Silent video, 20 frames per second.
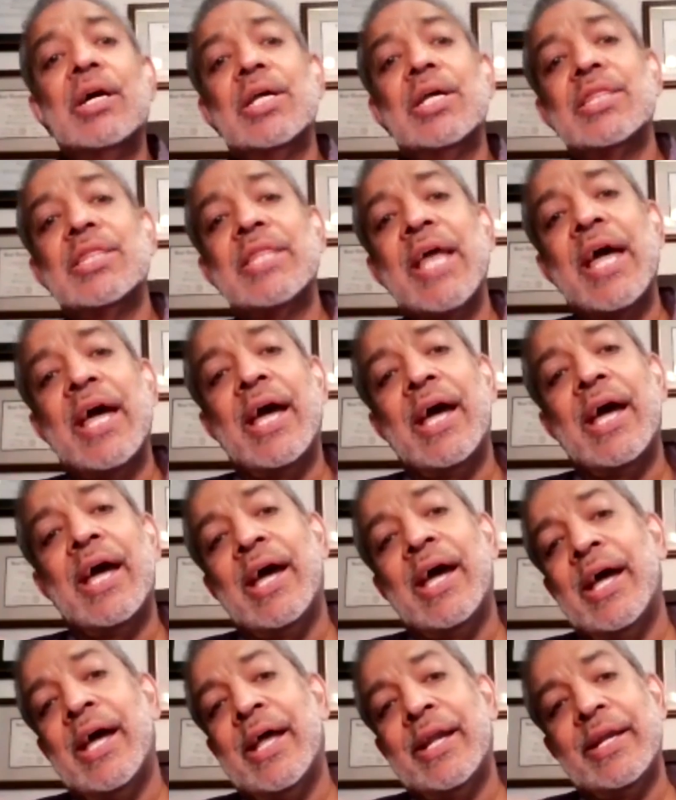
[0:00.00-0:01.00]

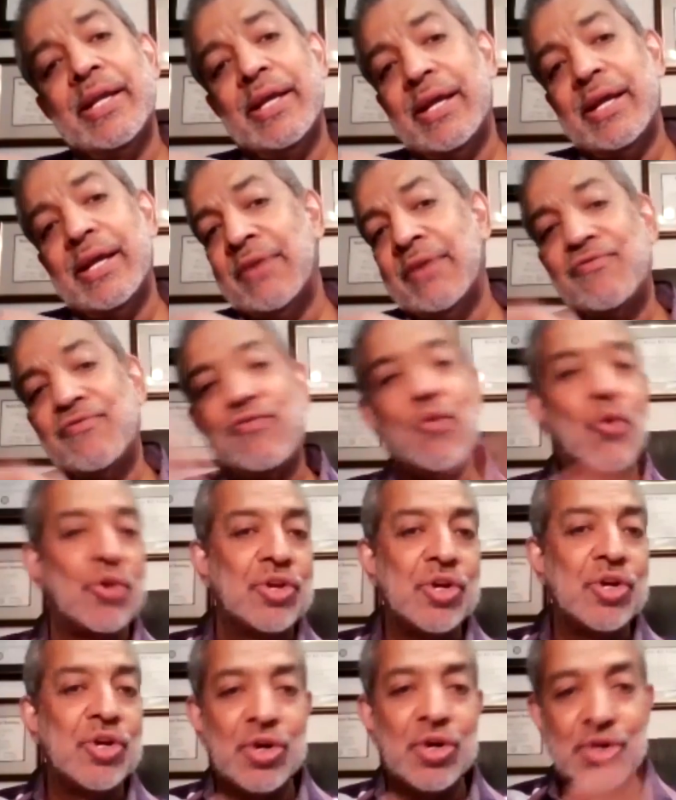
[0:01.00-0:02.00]
than in 4
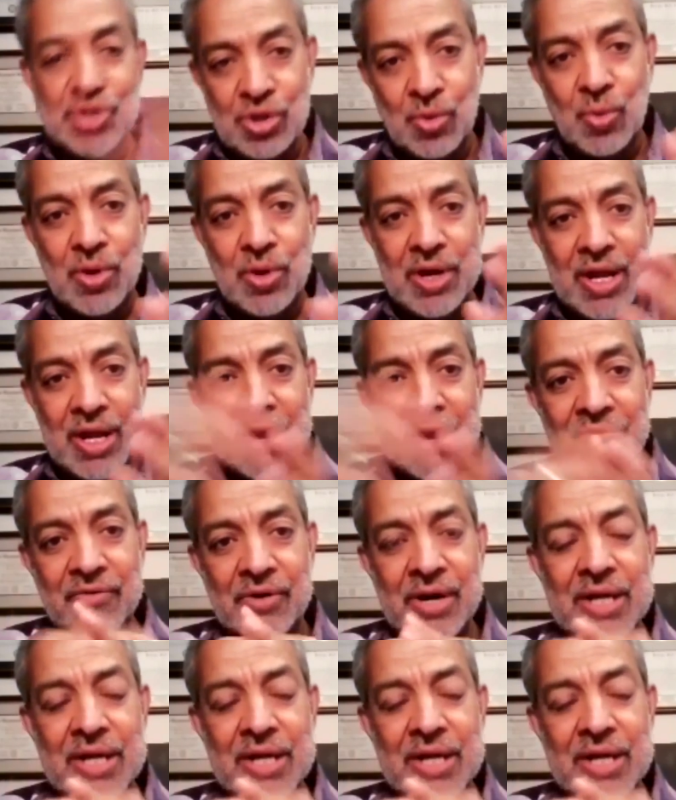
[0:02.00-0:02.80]
years or whatever.